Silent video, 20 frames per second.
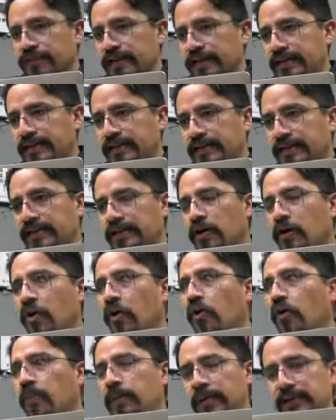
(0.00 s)
and then
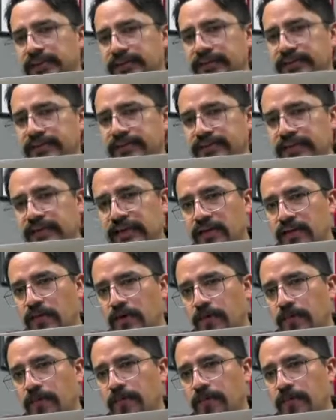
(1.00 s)
opening the TICO,